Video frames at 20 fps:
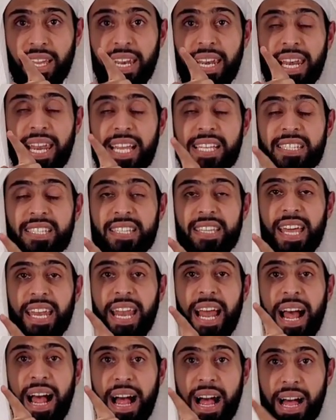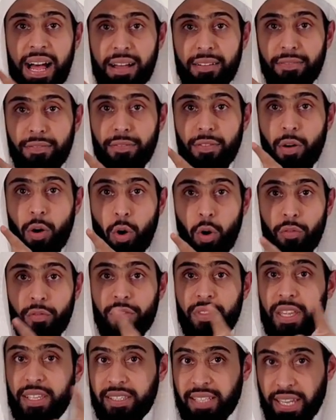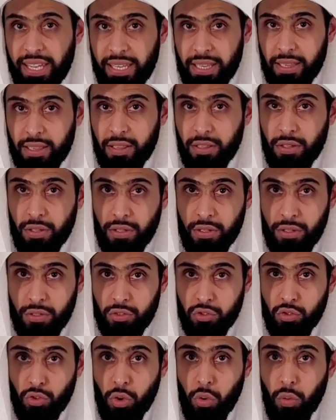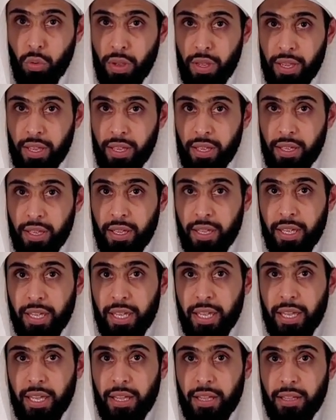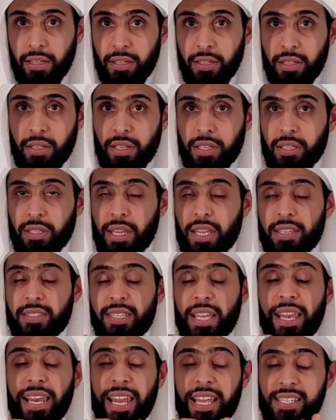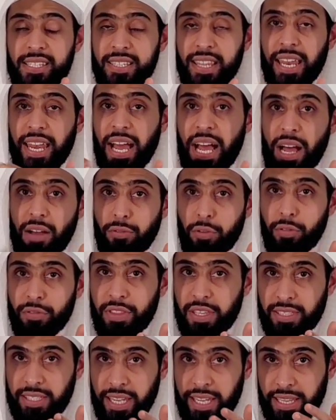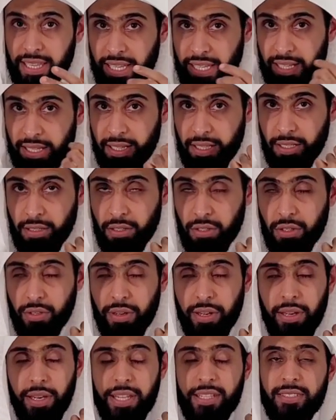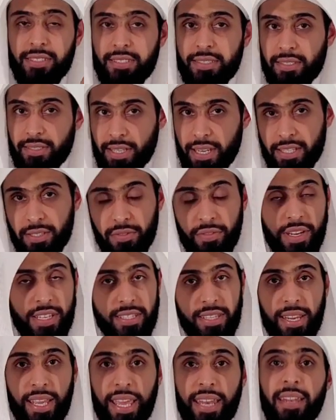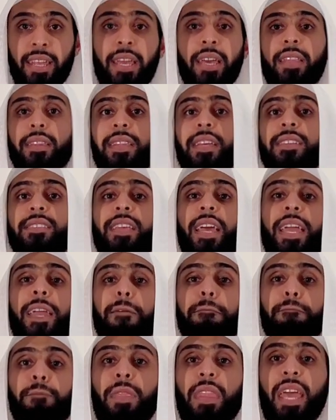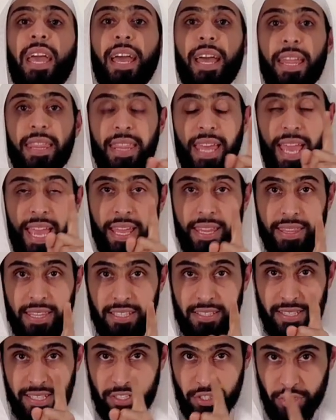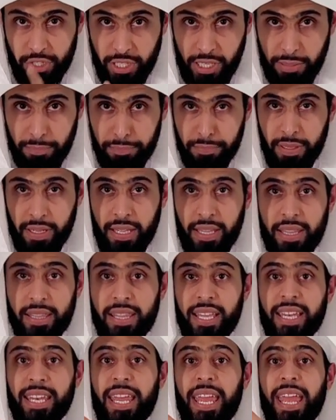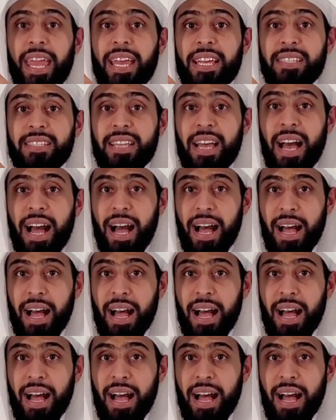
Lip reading: half of the tail. So they say less than half of the tail. Let's phrase it again. They say that this sheep that has